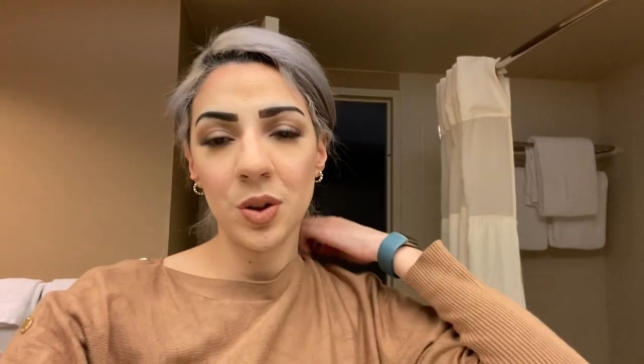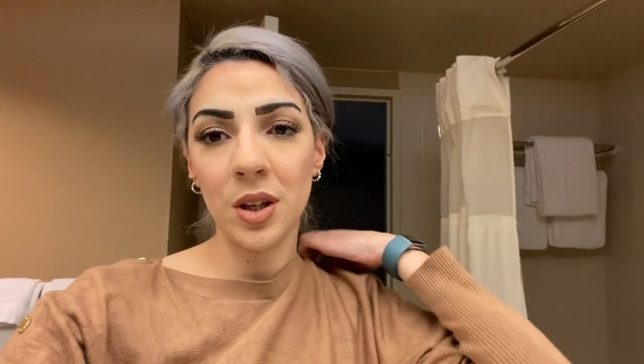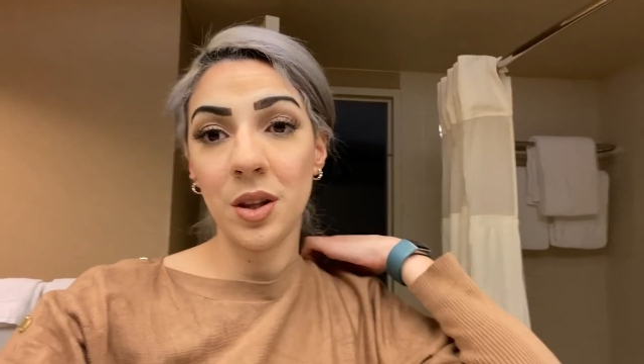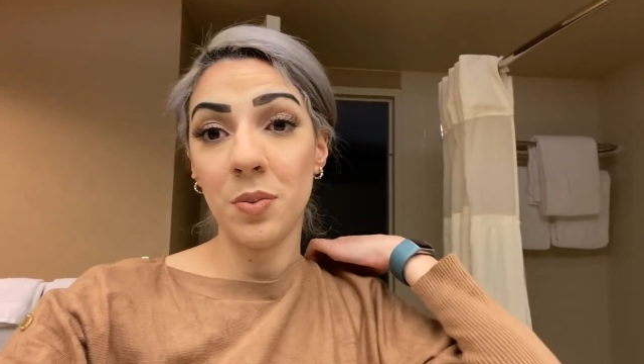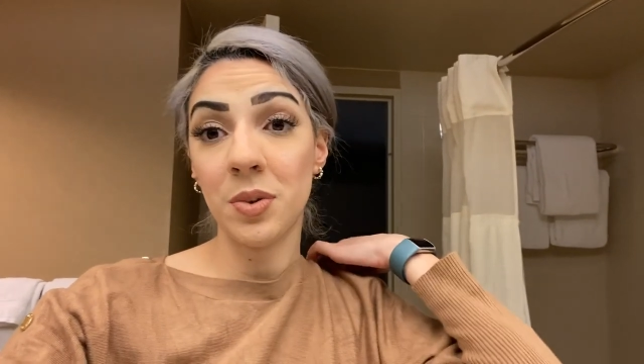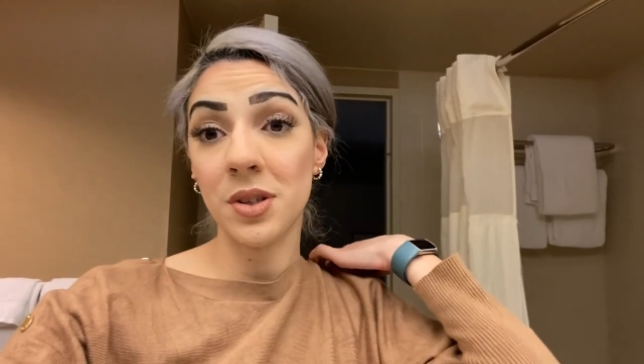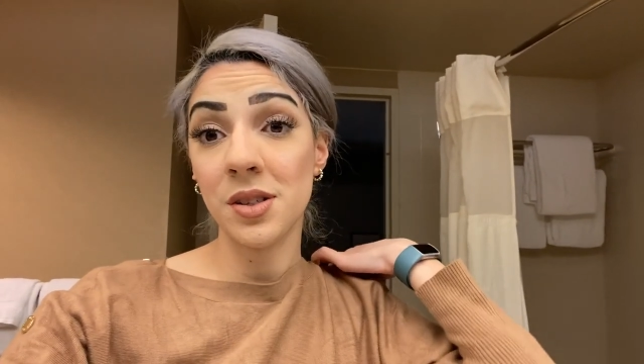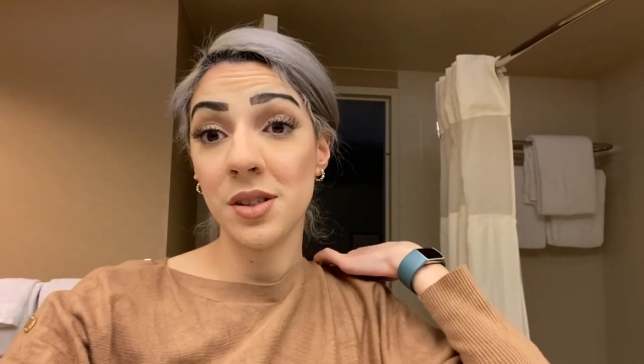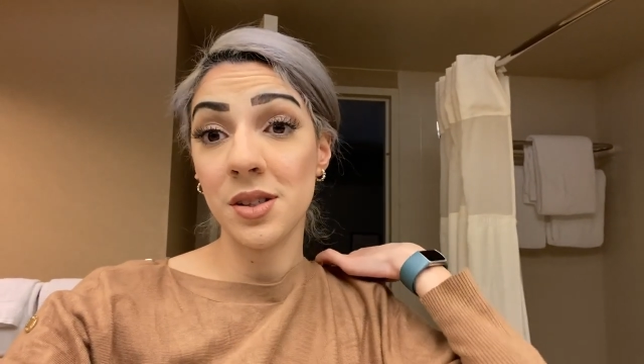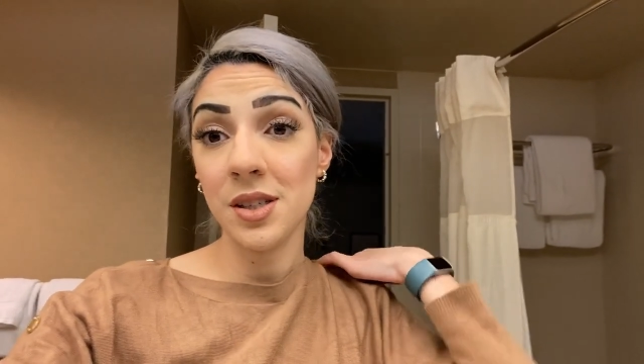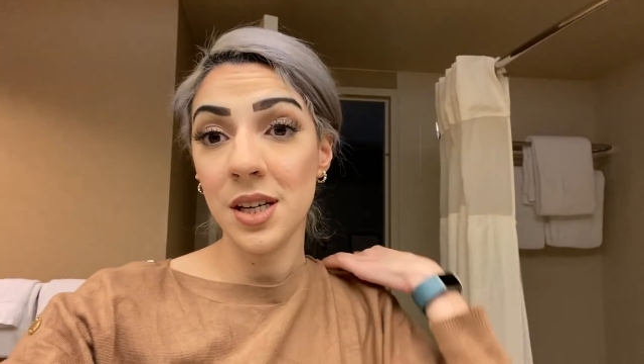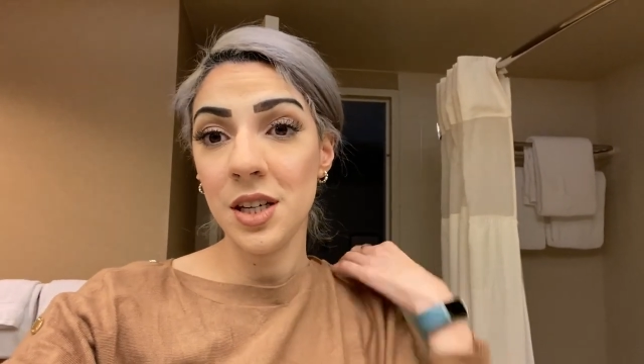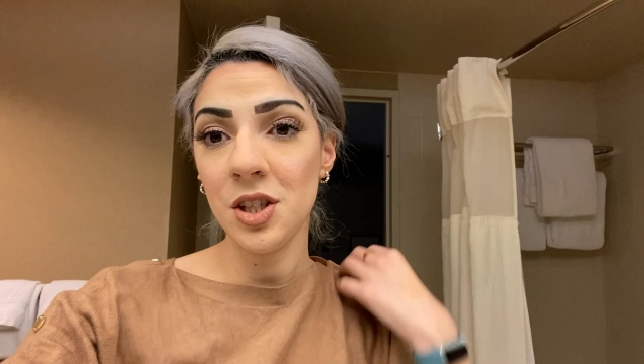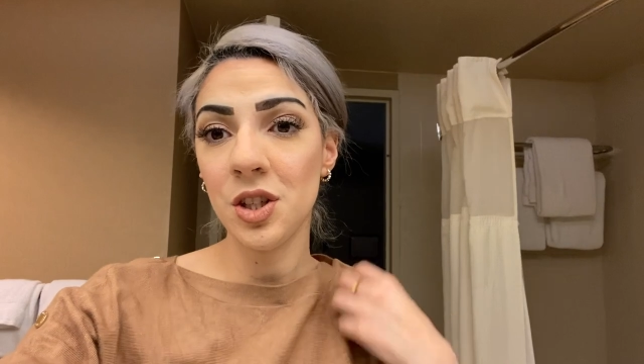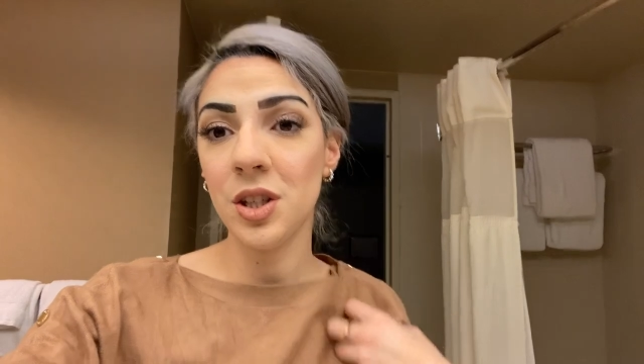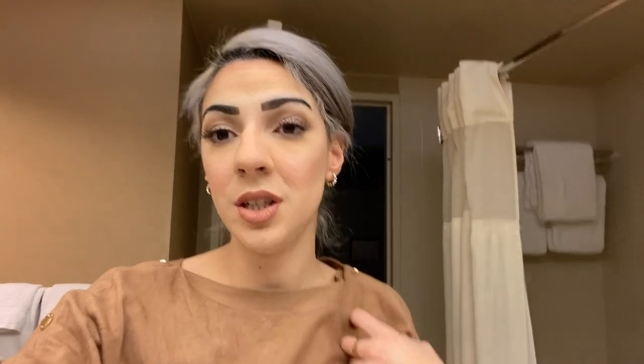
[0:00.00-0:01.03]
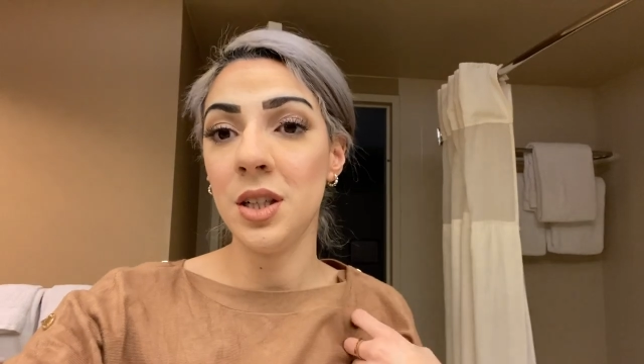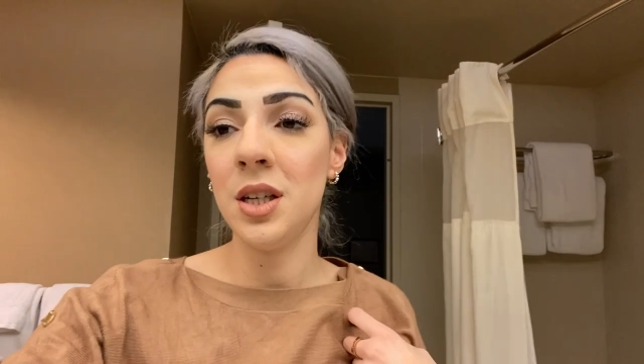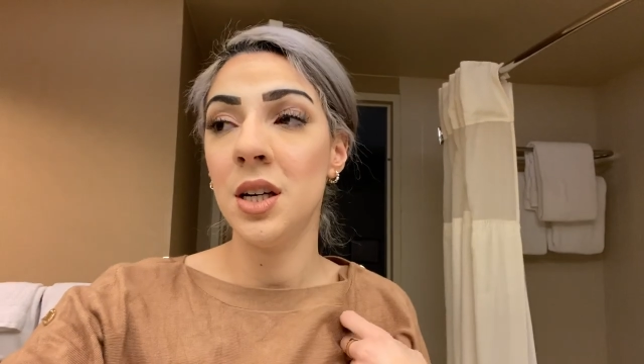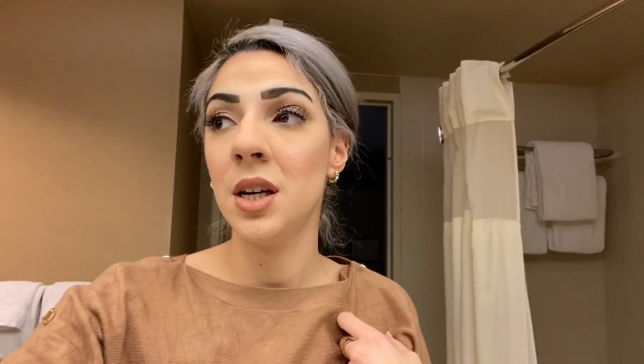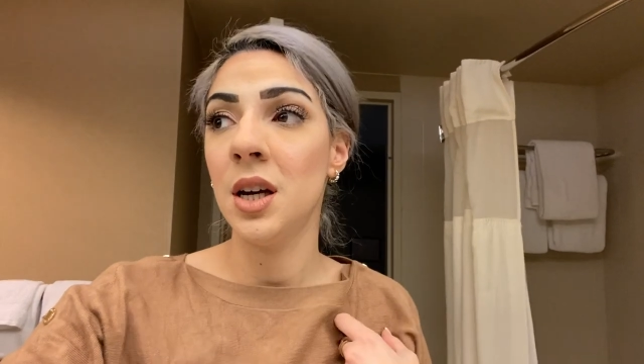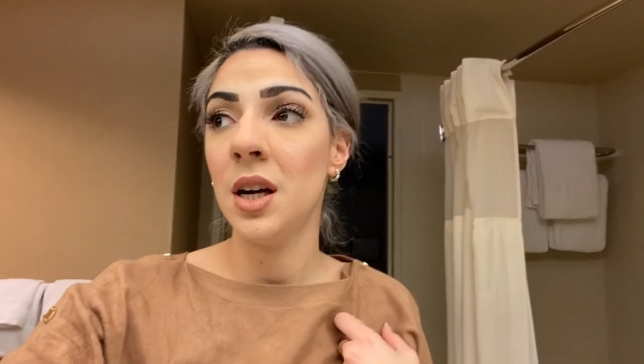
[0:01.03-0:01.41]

and the presentation,